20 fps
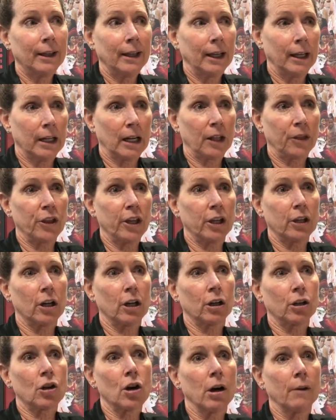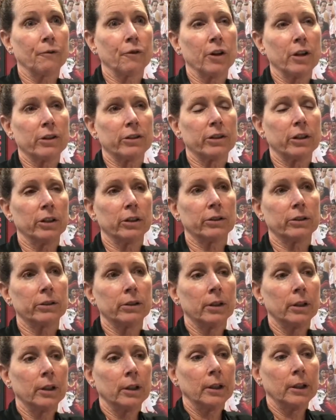And I think our conference
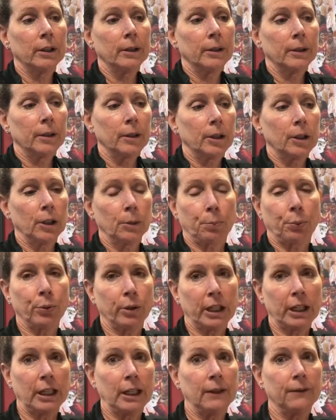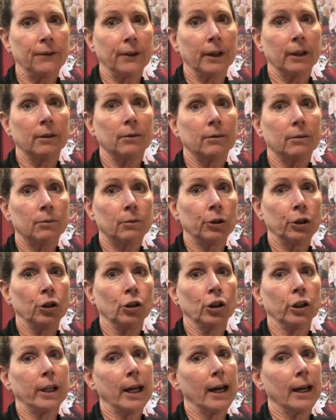is pretty even when
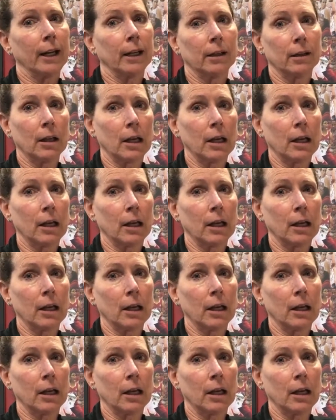you look at it.